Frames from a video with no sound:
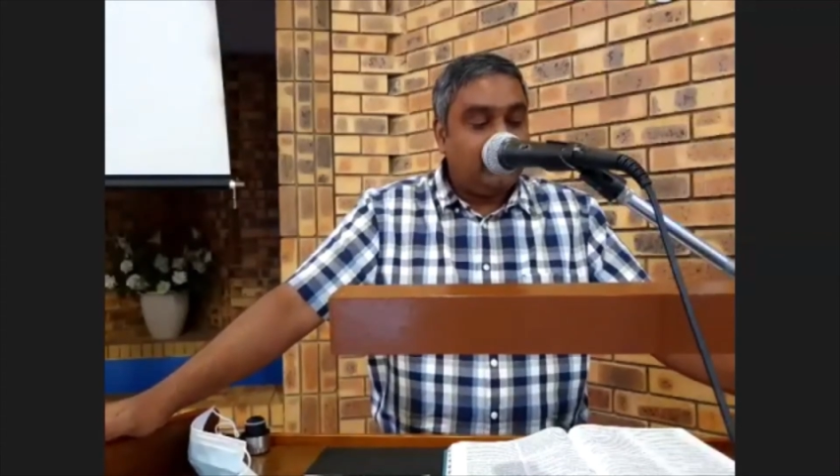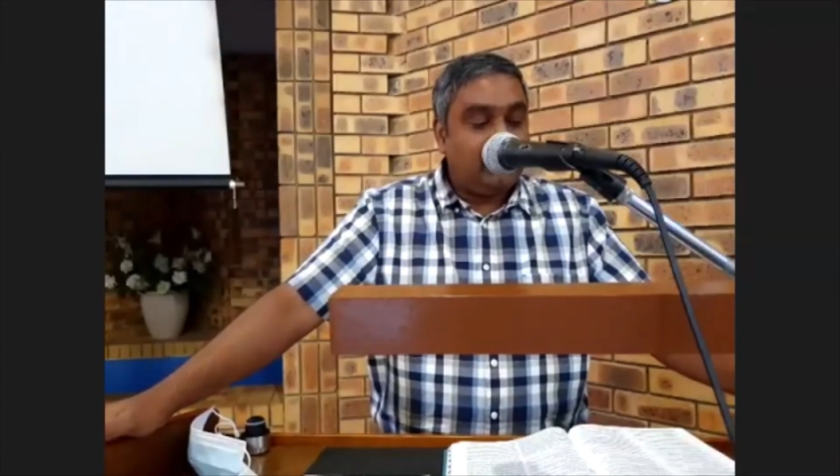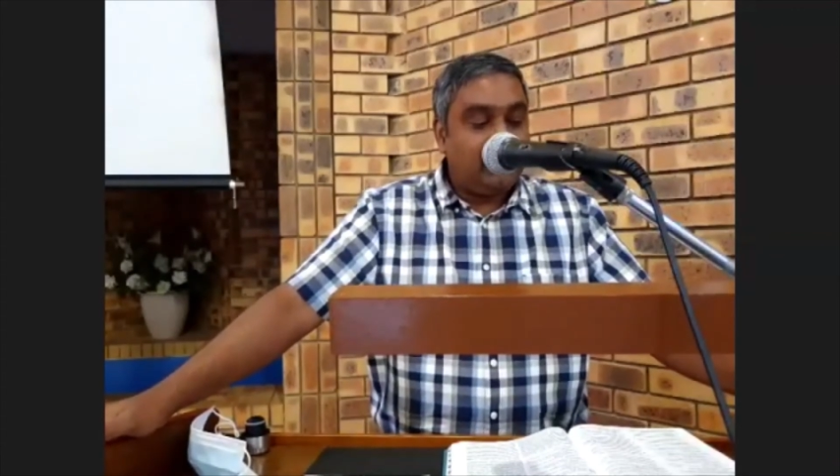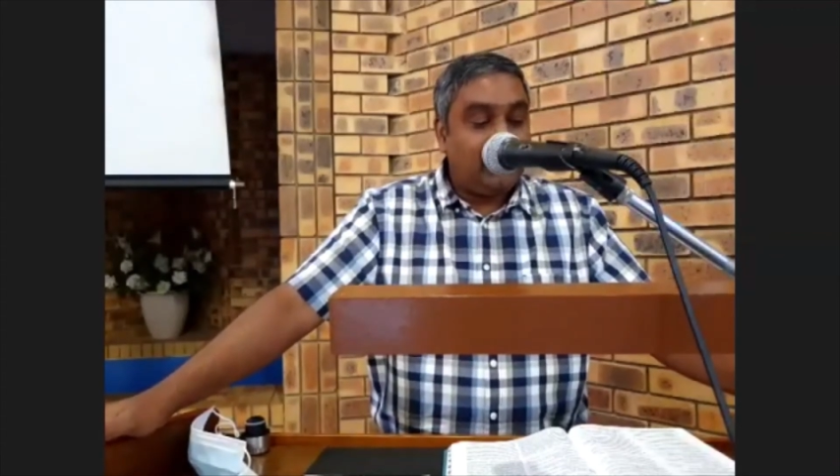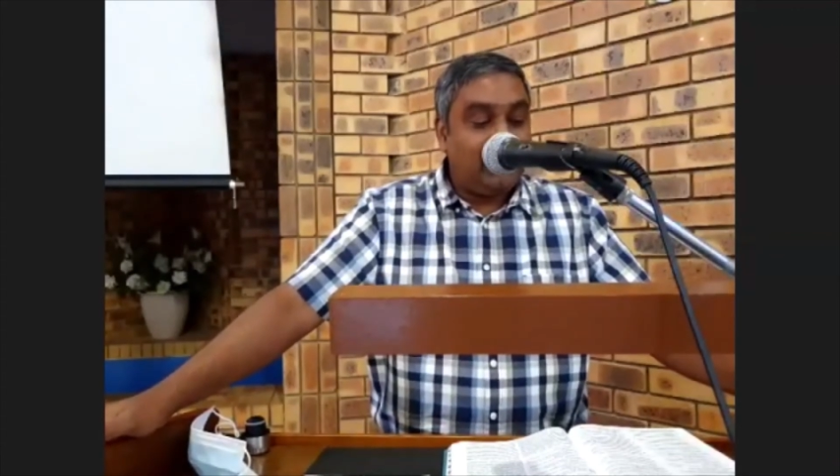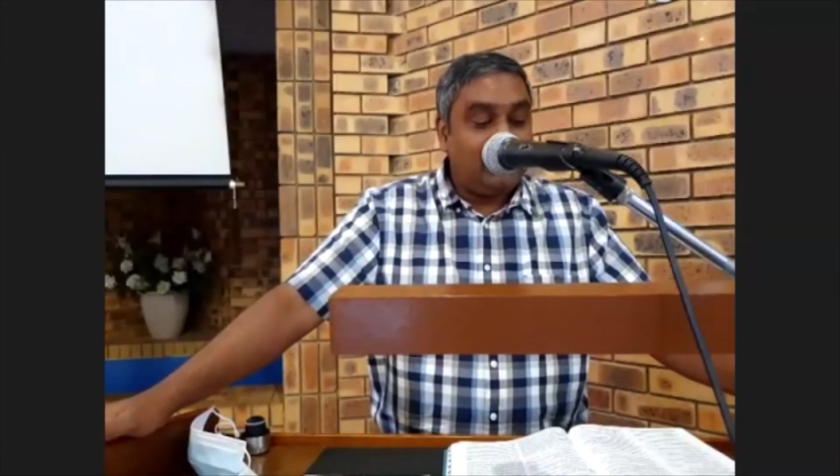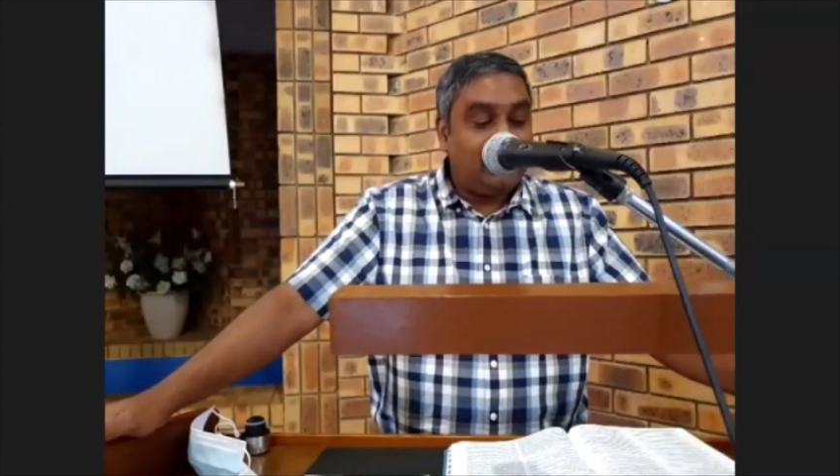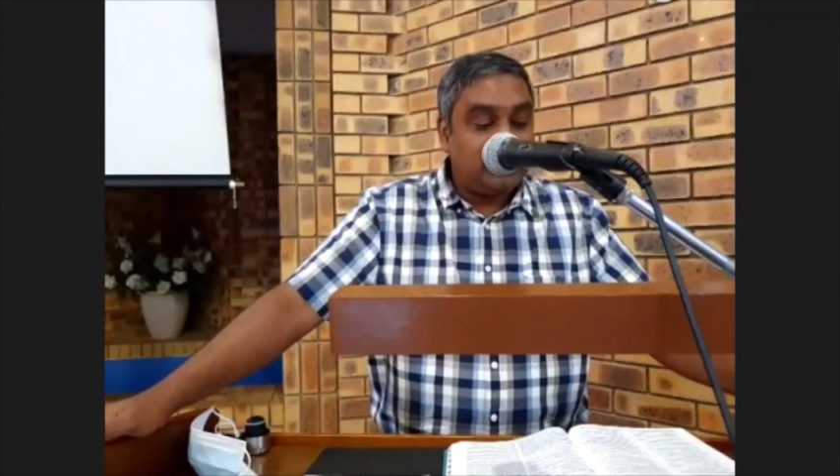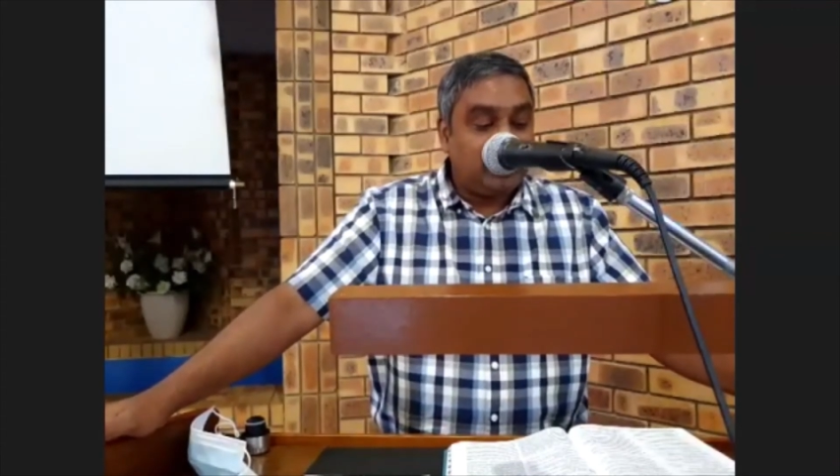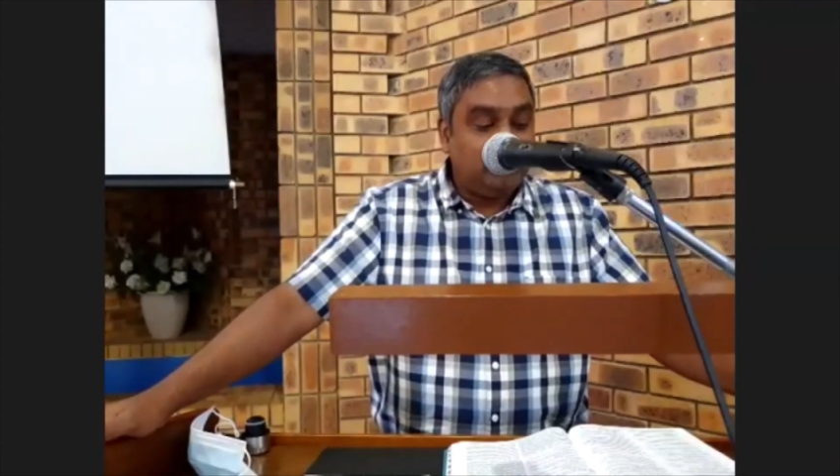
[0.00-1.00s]
they are
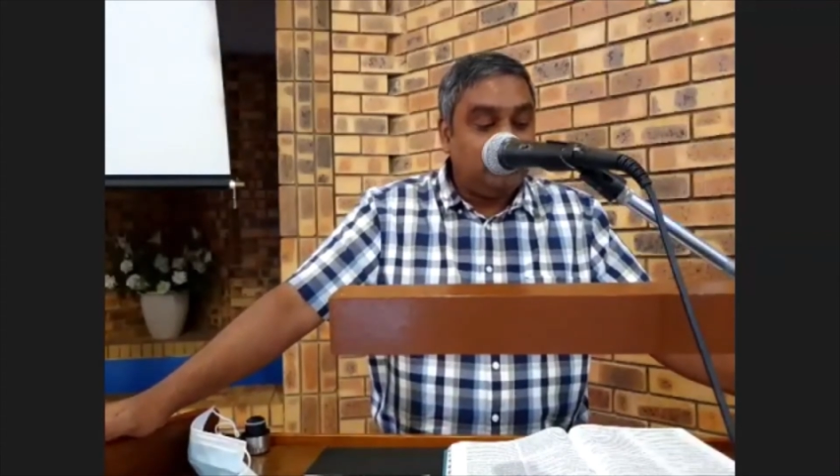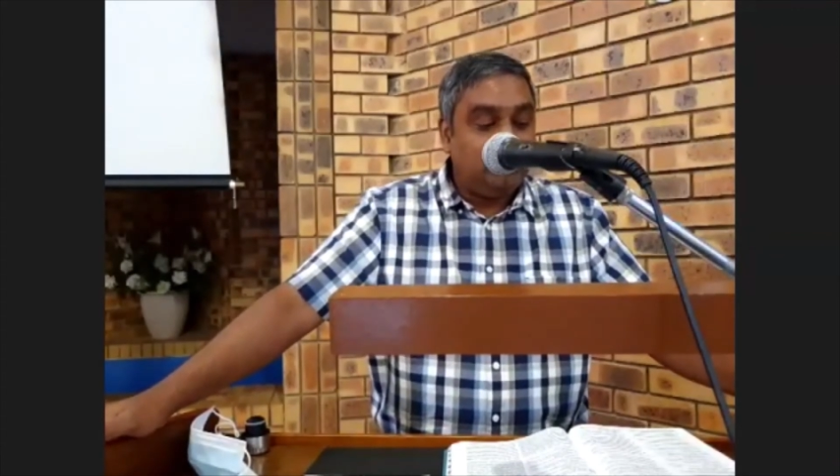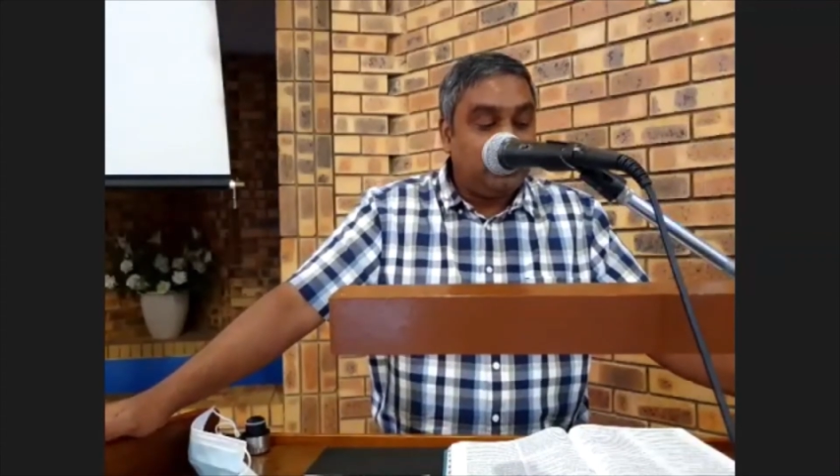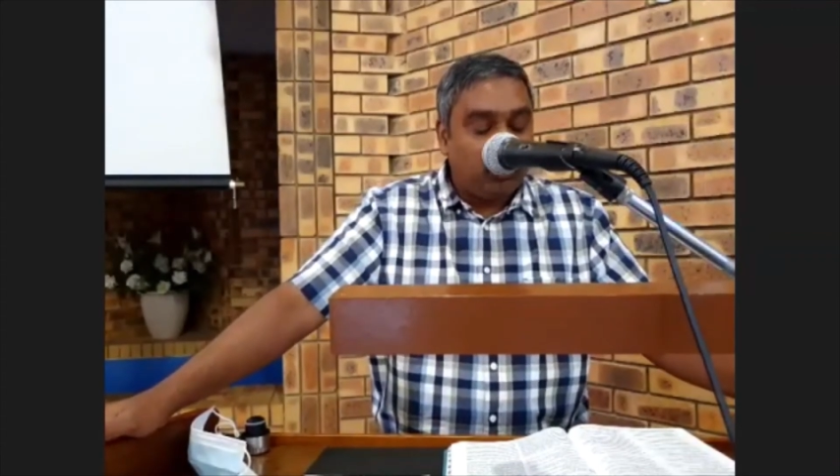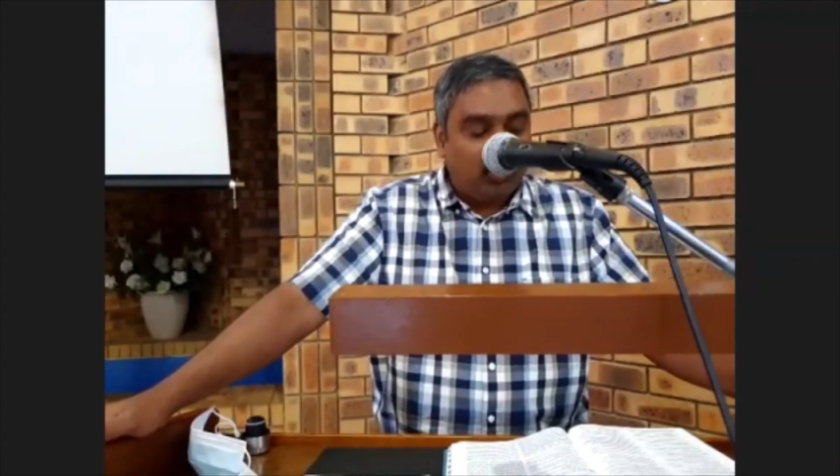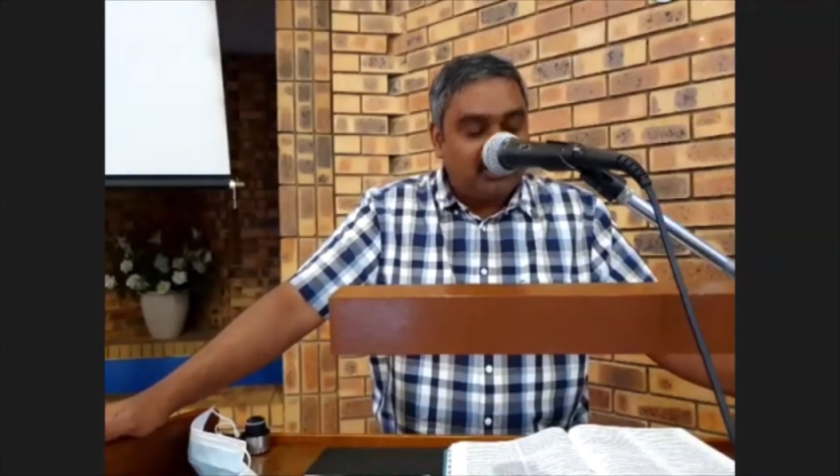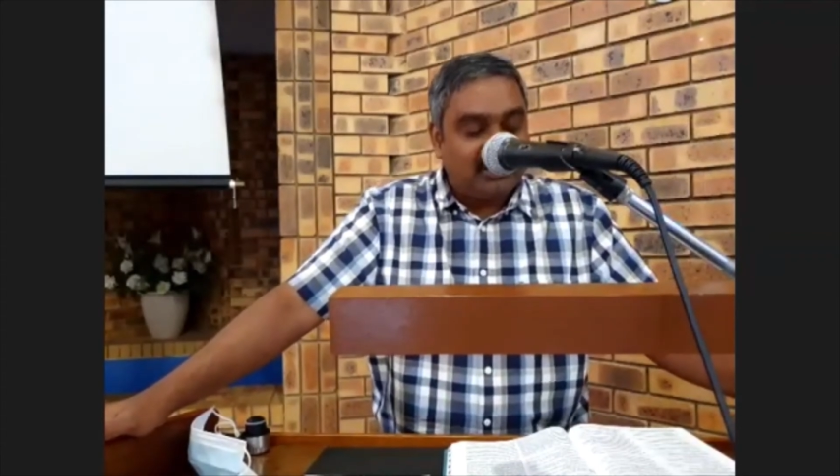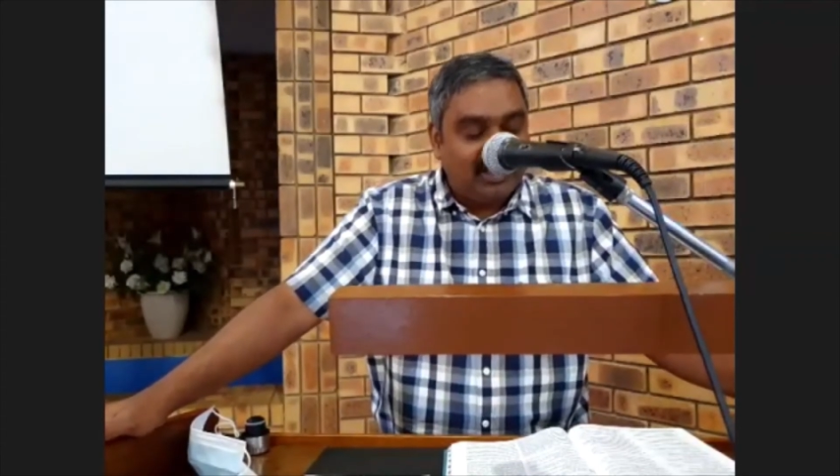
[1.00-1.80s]
in trouble because